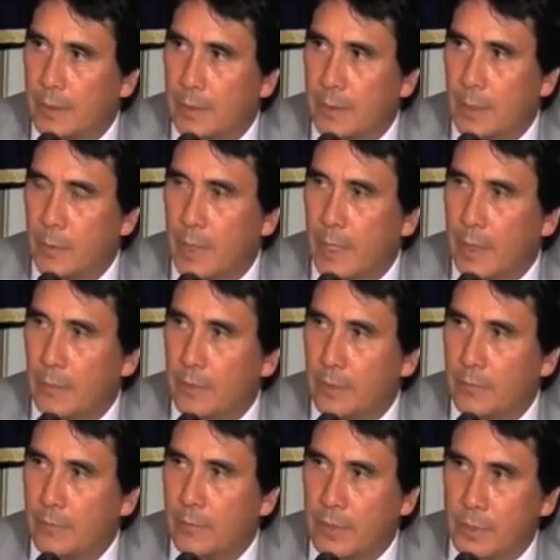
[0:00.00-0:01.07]
legal battle
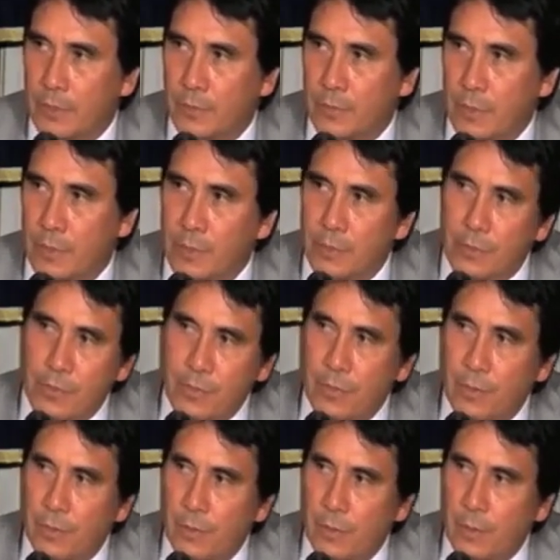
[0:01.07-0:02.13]
that Friends of the Earth
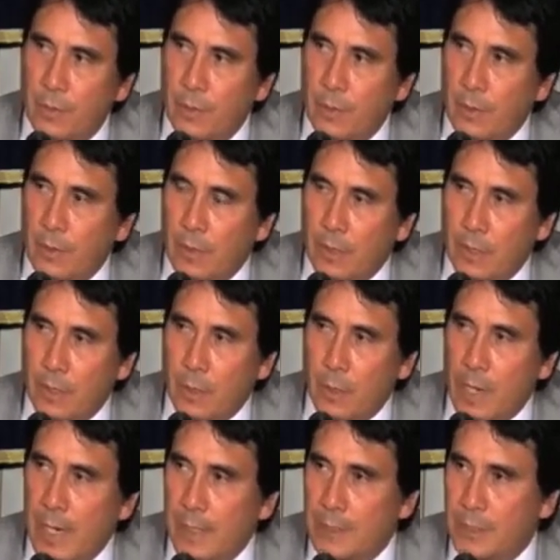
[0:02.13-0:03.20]

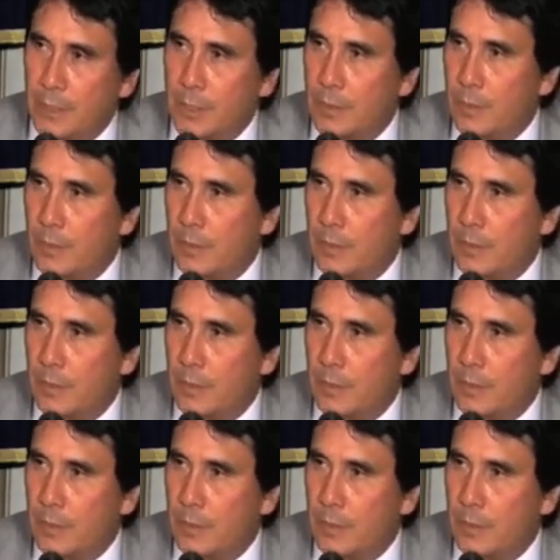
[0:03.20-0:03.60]
U.S.